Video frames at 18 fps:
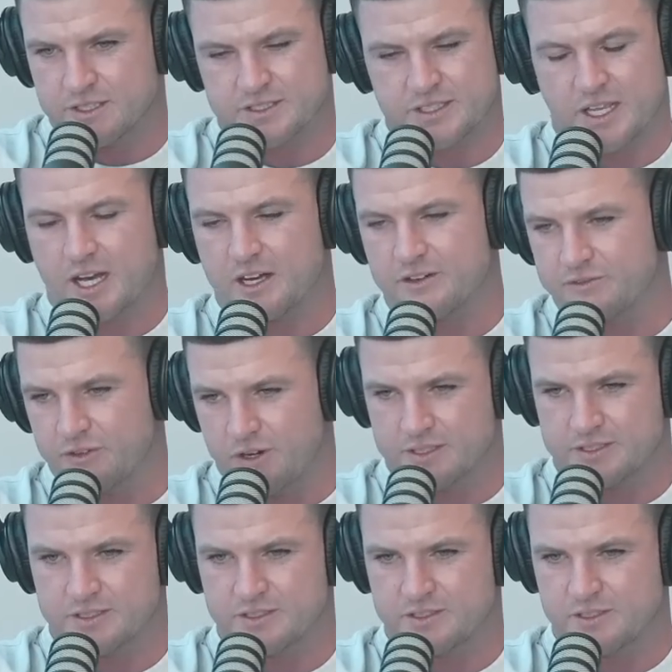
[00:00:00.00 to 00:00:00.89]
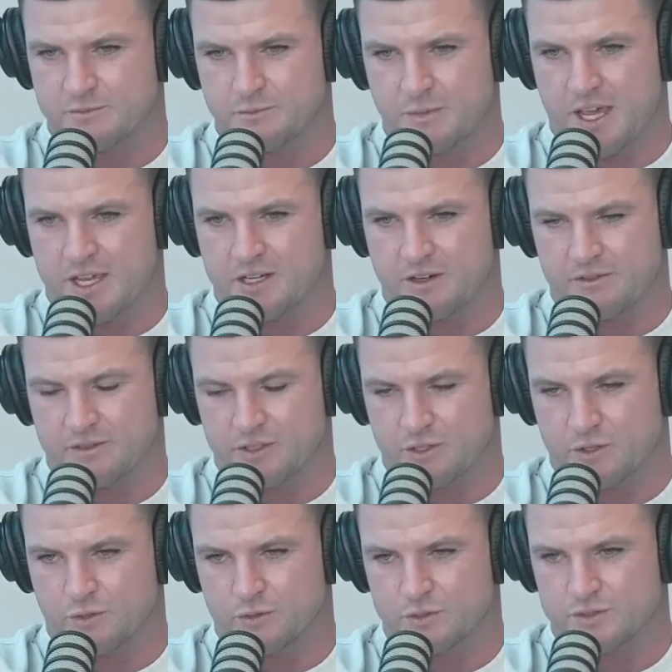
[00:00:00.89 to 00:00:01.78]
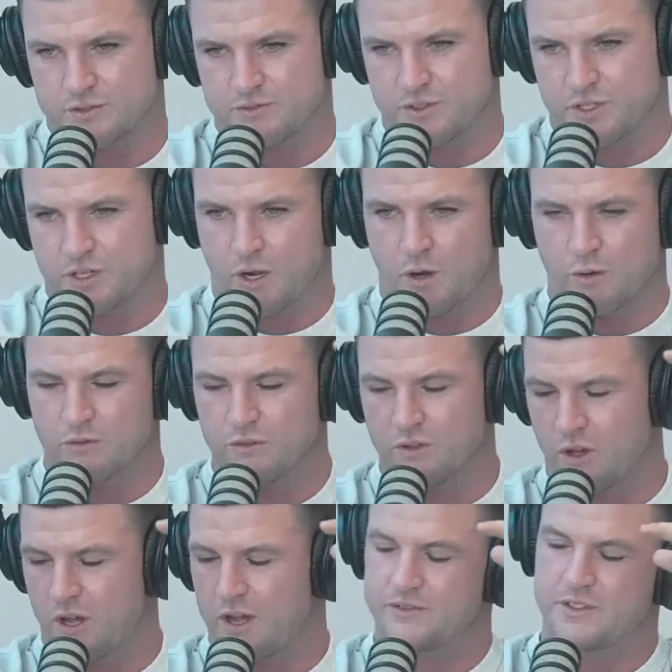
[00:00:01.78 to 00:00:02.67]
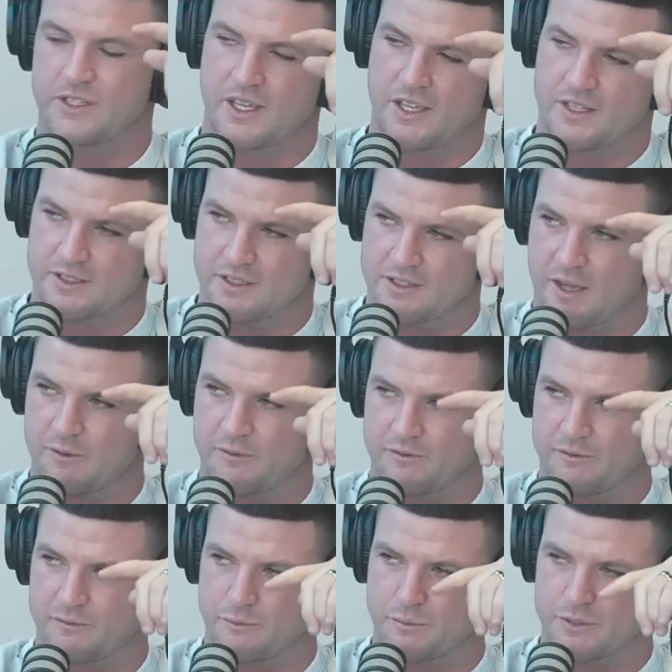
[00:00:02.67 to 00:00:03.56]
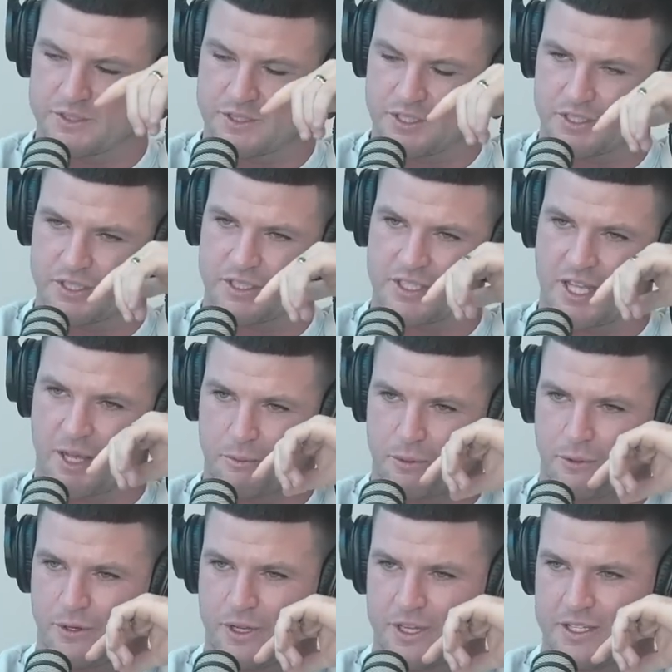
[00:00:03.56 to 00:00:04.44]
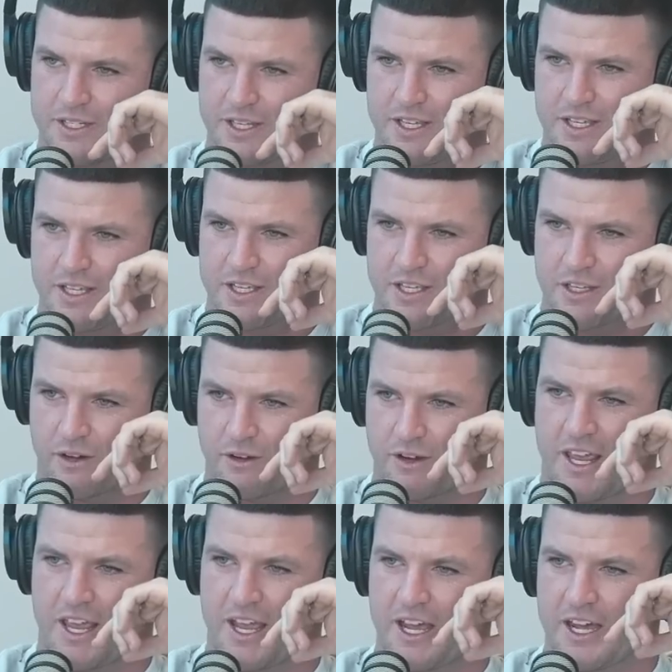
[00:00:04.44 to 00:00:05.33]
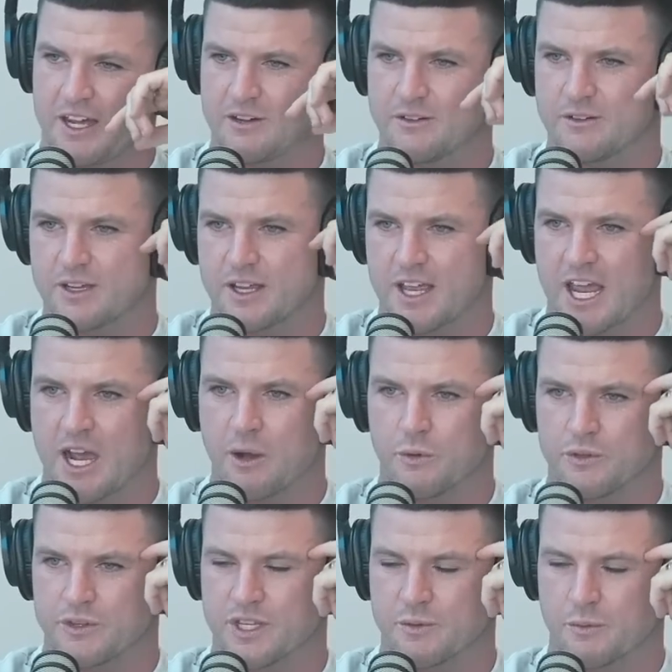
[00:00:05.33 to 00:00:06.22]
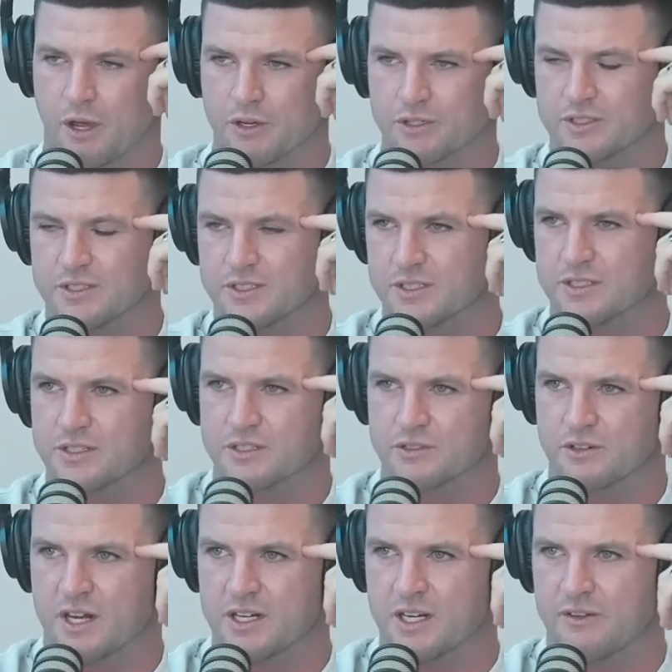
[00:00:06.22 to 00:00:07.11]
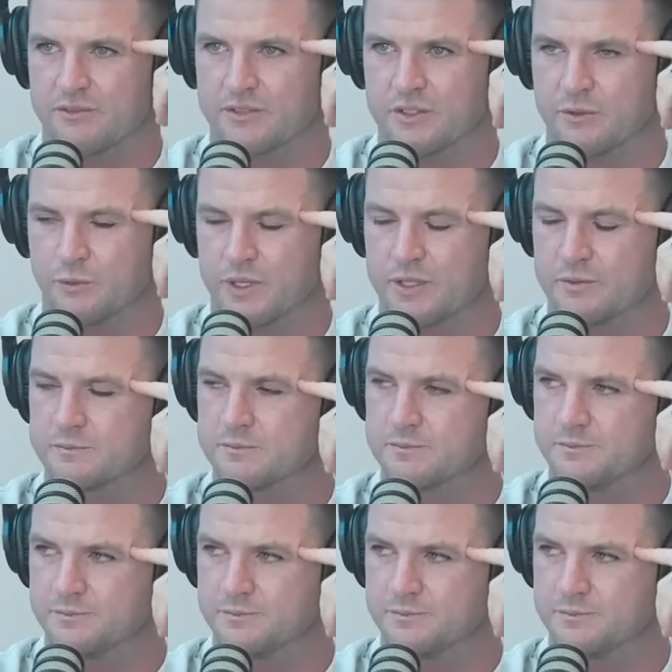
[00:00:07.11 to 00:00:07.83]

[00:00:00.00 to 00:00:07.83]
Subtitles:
sacrifices you've made over the course of your whole life to get to that position, that point. How were the emotions straight after the win?